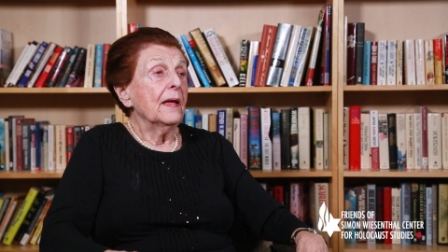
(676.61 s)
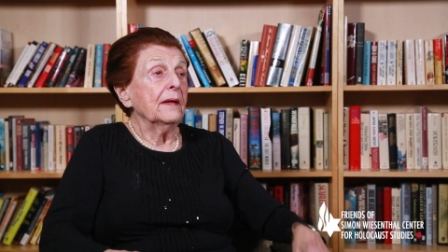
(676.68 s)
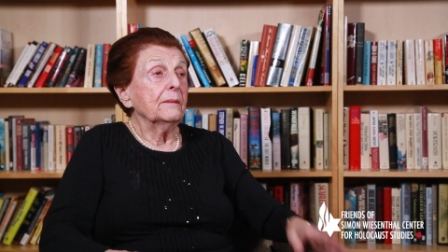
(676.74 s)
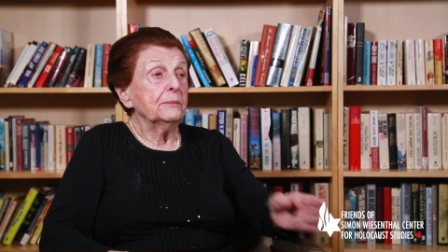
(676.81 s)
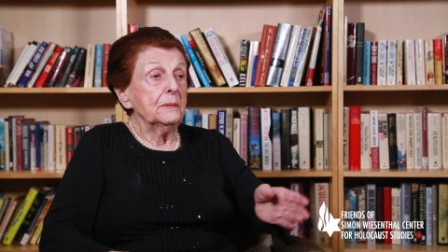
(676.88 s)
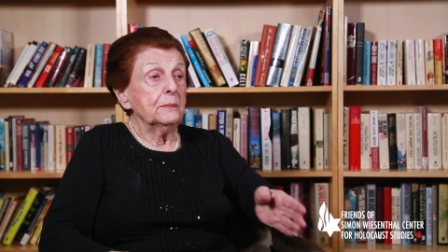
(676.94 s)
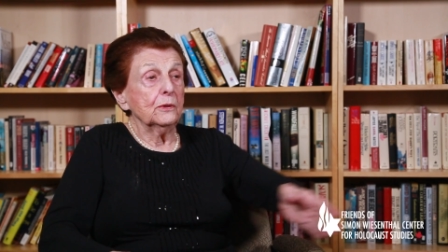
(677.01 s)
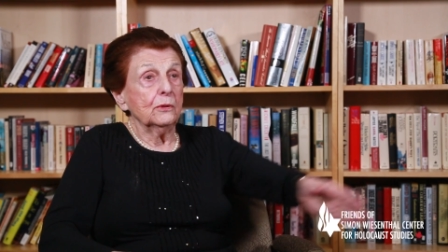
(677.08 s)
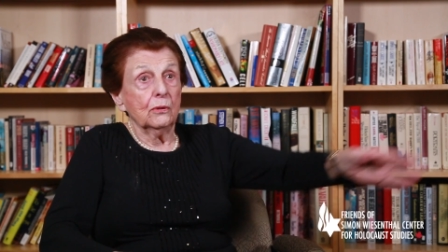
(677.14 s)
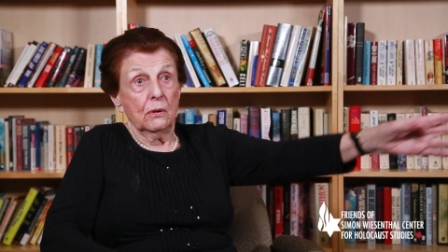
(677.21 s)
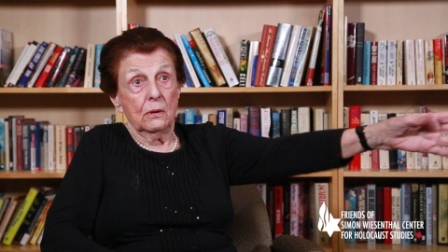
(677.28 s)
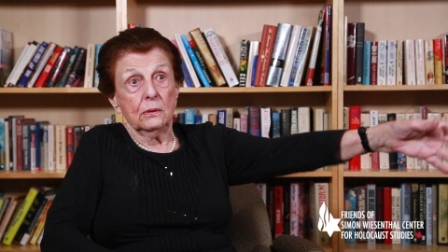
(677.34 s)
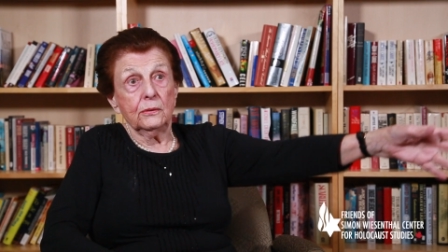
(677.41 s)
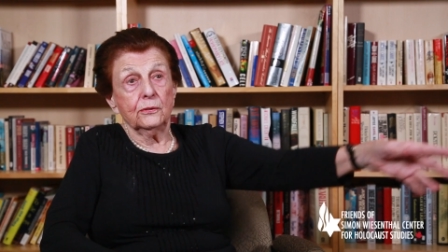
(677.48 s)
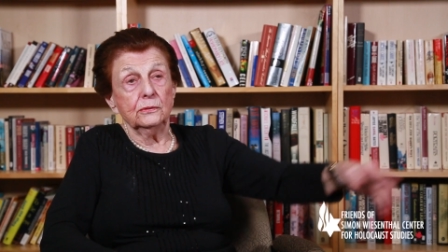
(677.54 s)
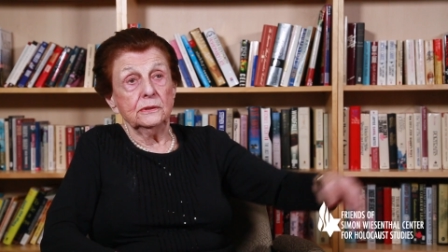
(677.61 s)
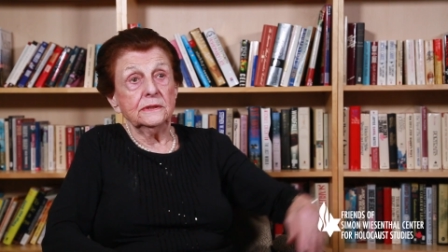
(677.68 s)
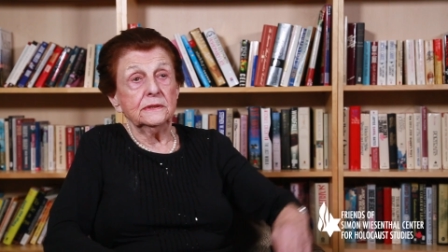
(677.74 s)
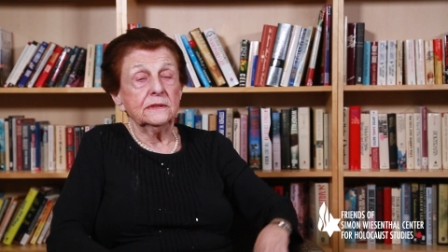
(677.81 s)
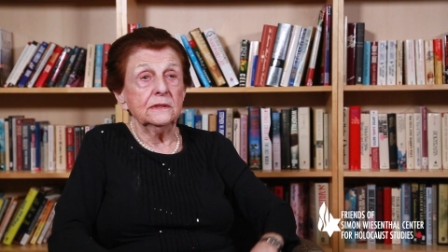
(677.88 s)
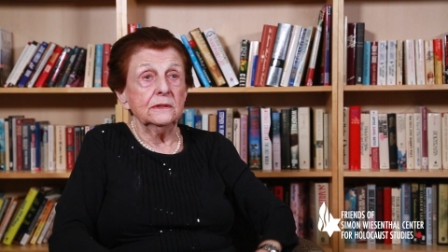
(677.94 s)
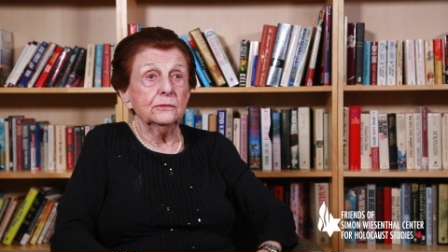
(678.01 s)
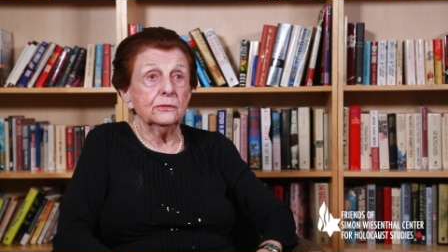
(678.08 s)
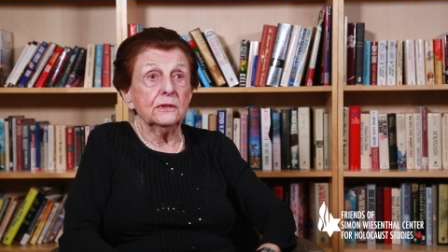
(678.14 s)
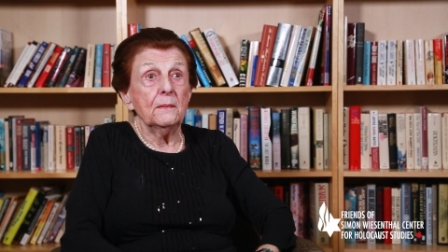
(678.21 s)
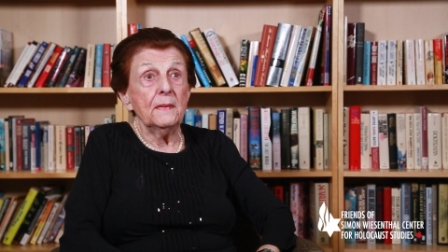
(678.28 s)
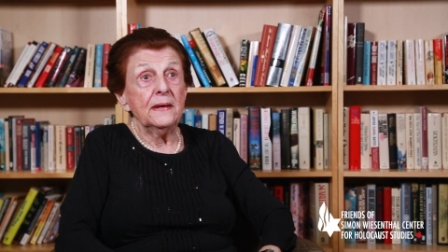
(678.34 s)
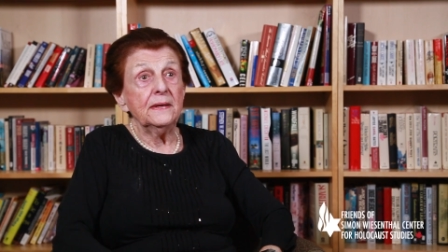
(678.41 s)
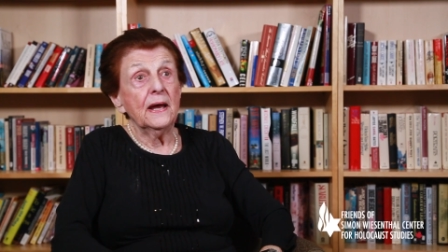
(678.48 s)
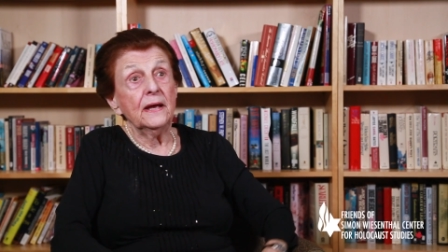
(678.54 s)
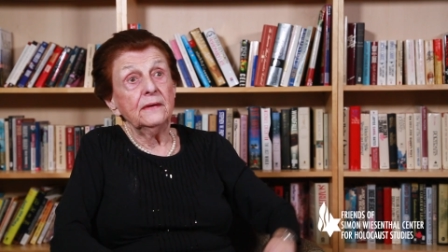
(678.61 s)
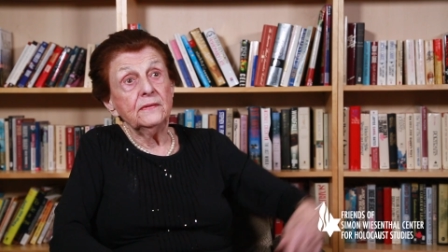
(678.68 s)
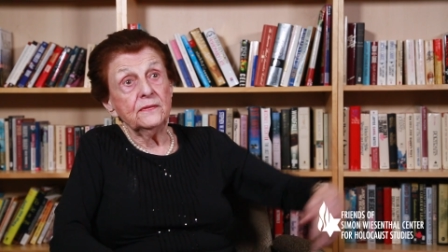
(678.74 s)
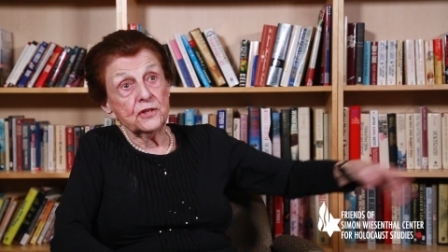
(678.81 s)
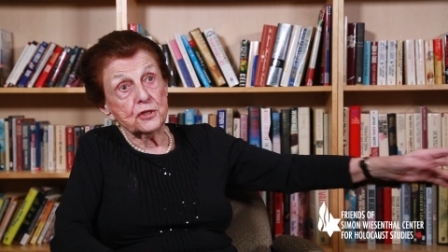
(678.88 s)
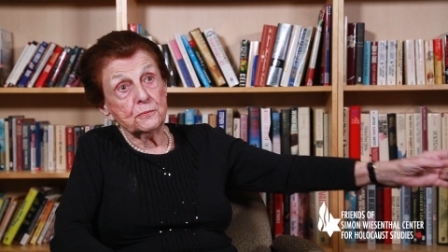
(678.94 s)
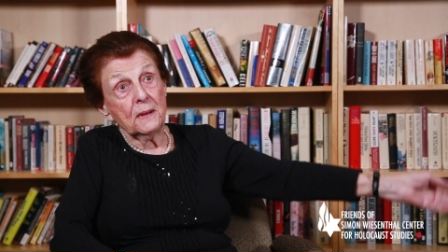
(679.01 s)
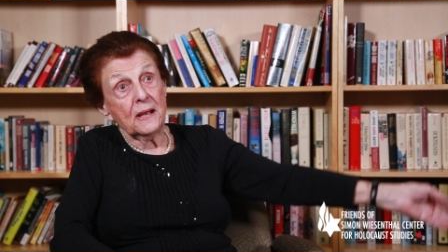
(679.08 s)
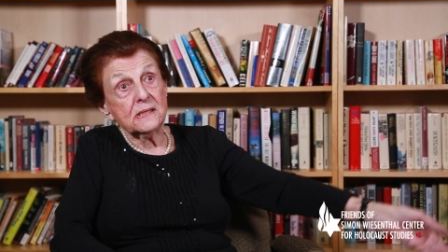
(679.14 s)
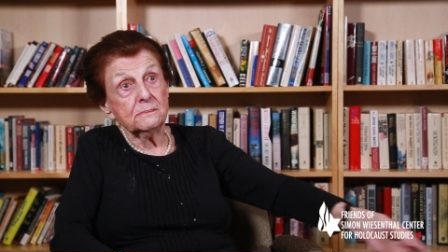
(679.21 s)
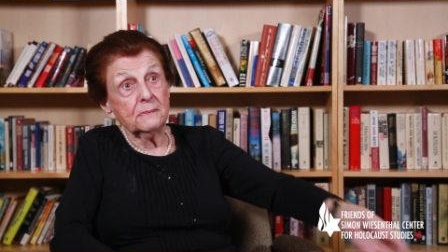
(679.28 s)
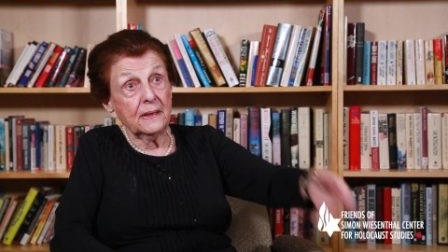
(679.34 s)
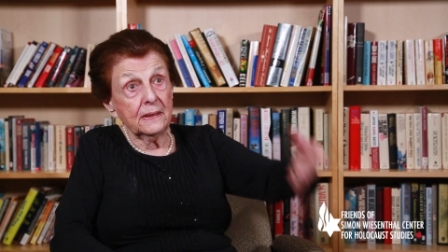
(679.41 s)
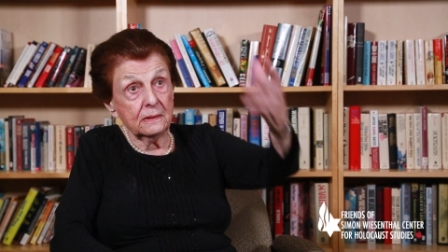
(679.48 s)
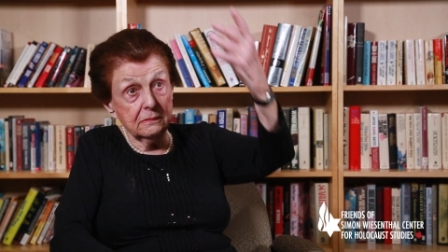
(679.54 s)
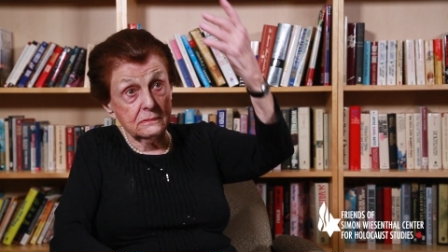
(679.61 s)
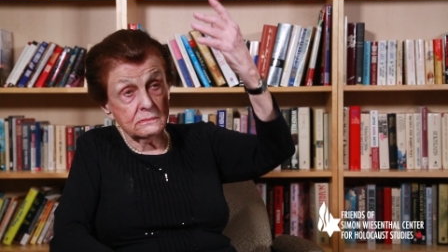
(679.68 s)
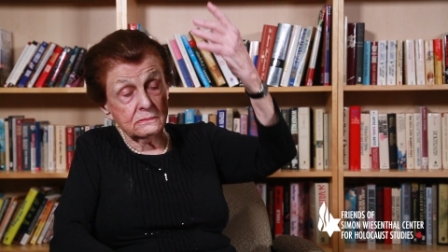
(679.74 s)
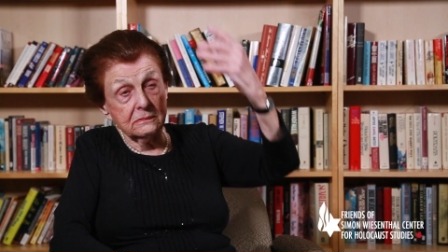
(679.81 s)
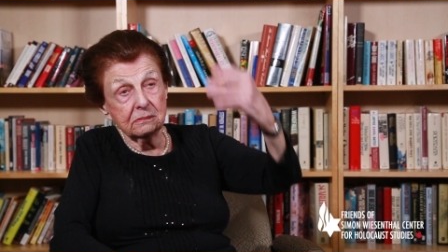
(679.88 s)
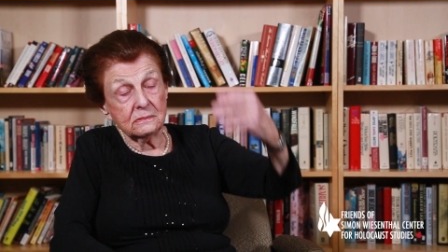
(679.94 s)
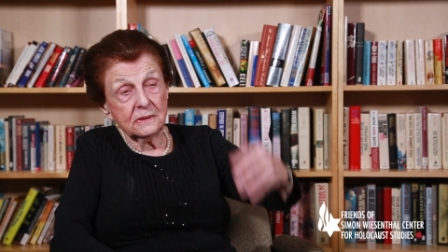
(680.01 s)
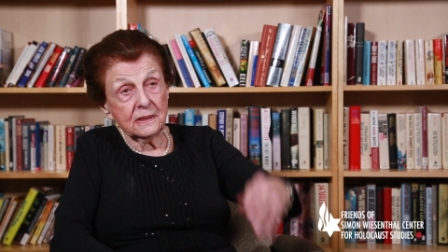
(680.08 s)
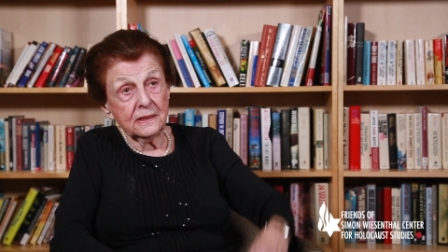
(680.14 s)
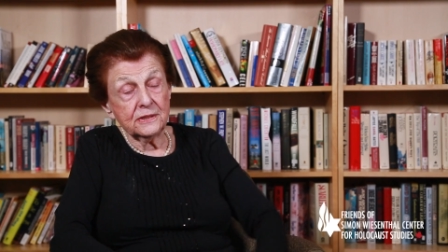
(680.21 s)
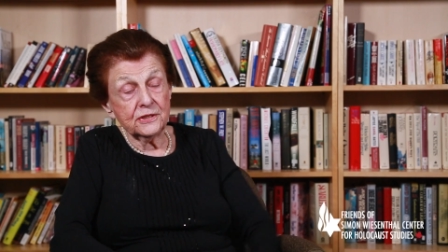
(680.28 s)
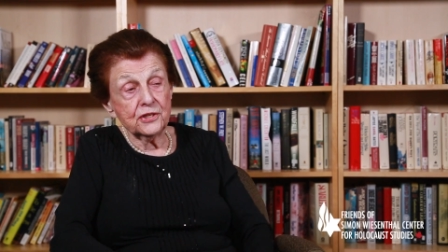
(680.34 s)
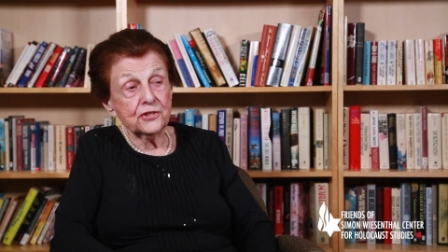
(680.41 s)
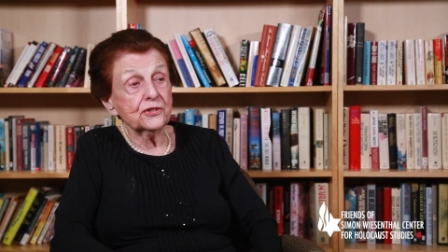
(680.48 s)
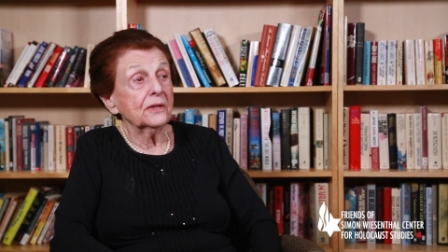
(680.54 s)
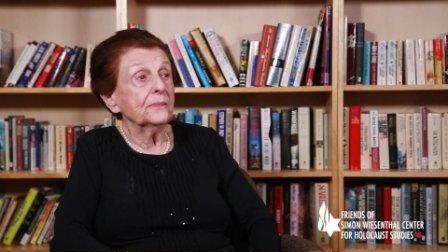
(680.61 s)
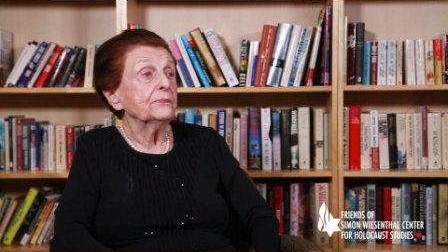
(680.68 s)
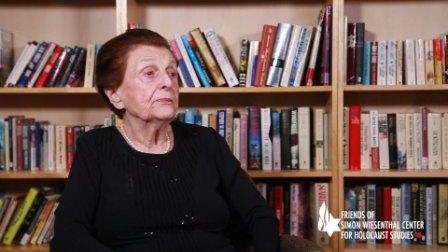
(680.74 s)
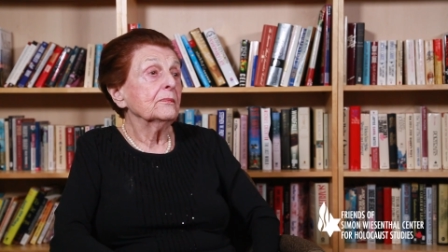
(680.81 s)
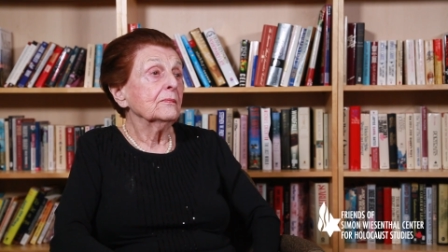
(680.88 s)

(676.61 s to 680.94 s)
and people crawled through it into the main highway, which passed by Theresienstadt.